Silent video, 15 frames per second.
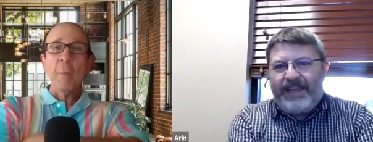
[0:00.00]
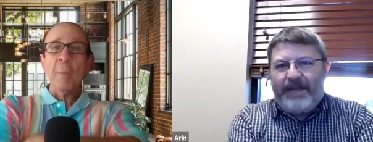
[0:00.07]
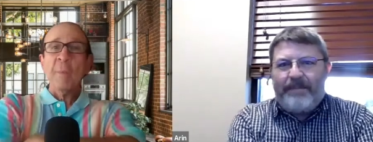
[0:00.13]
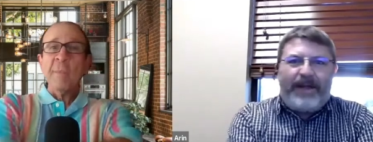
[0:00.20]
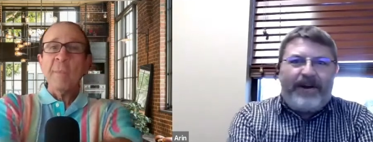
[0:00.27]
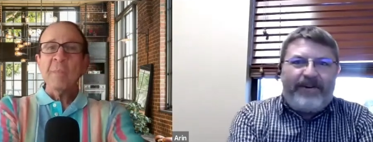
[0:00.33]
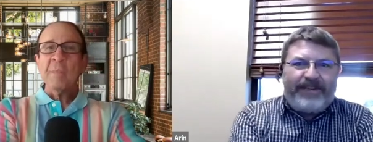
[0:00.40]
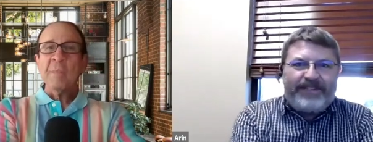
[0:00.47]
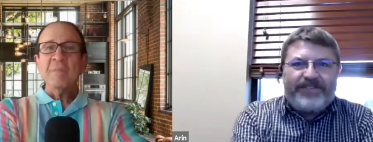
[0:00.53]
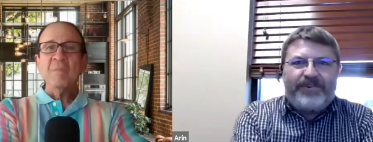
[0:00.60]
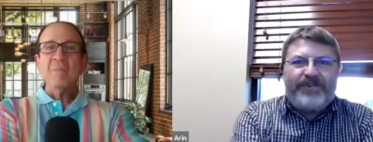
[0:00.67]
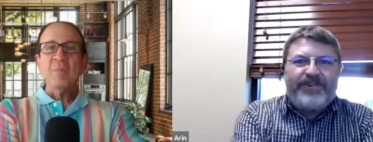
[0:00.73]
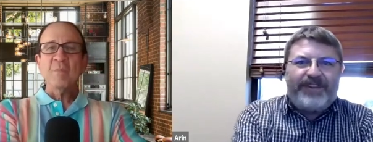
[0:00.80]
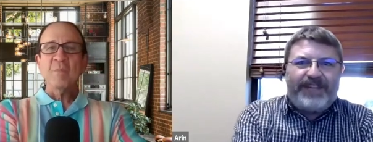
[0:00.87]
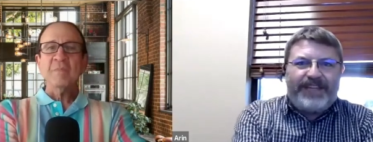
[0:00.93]
Speaker 1: get better at
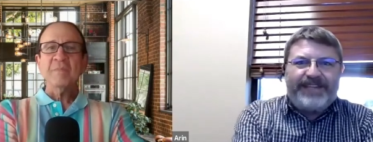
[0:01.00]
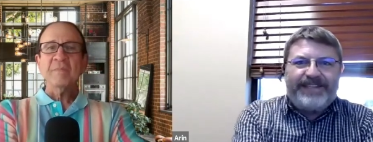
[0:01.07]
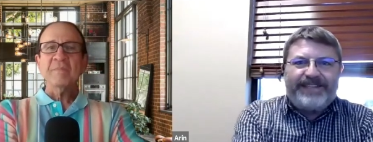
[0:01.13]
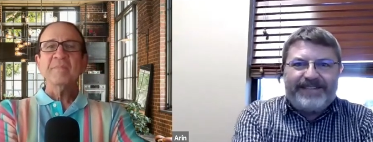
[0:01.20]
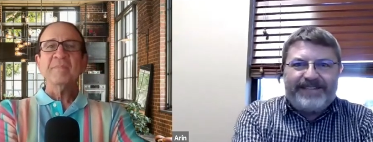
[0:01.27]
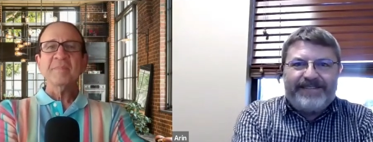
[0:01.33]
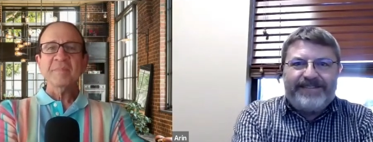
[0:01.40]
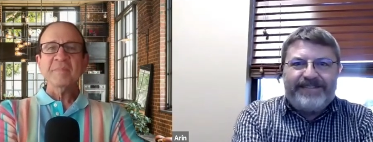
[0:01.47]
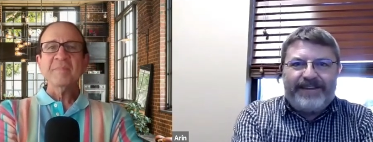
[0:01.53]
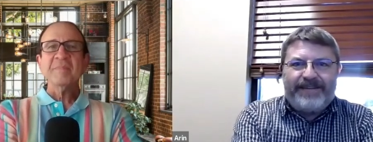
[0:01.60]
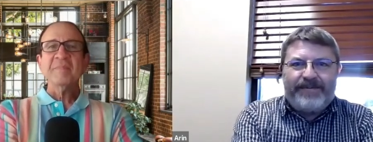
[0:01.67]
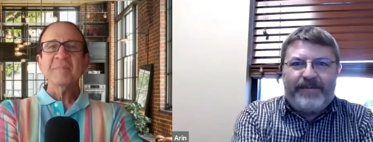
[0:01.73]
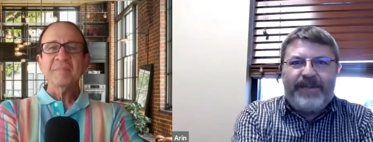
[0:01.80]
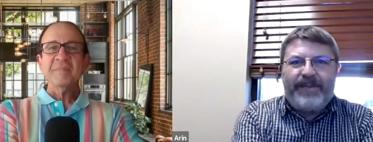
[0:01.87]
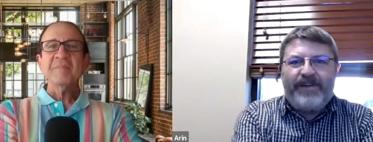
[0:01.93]
certain things, and, and
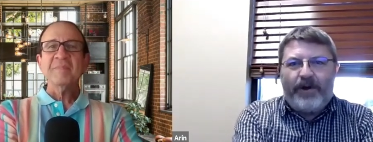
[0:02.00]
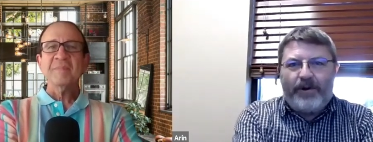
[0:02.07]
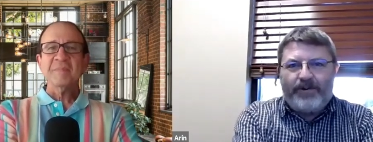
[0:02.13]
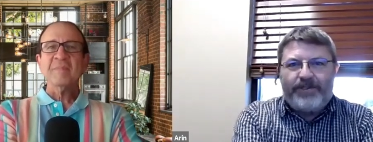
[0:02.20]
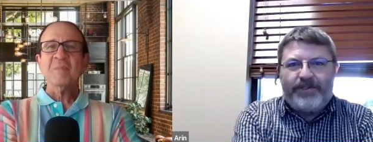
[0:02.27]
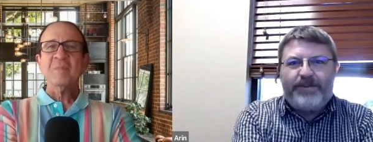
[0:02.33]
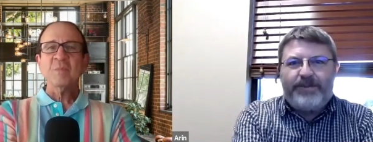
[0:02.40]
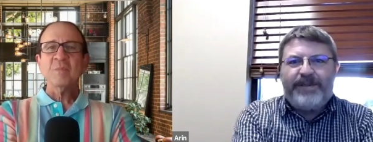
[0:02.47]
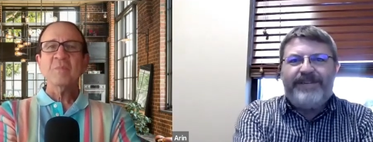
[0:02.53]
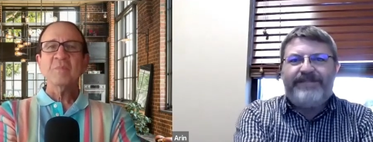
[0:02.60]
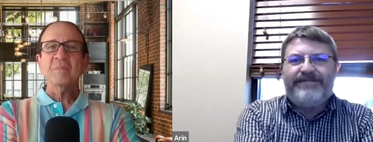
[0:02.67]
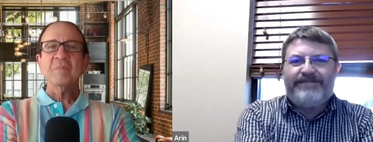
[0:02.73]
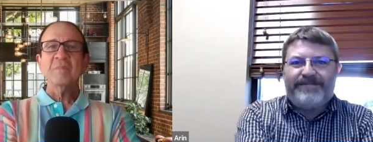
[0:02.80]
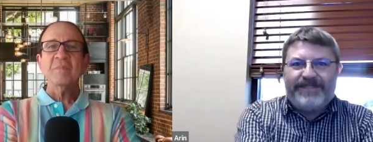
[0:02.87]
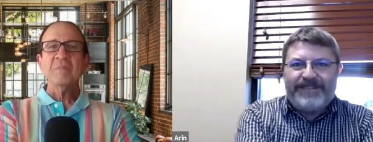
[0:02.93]
we can coach them
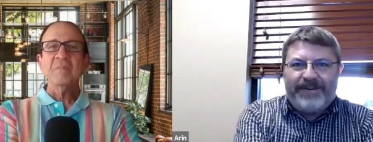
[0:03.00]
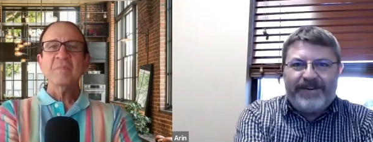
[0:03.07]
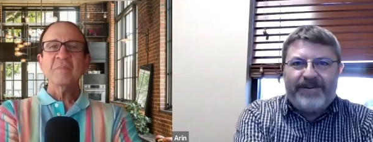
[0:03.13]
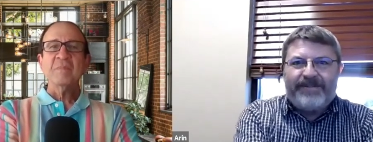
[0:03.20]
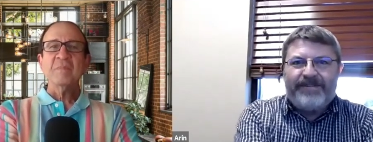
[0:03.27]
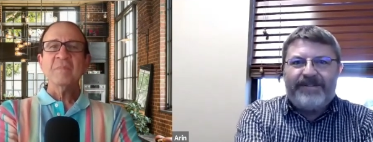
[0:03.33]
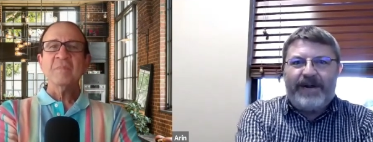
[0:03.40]
and, you know,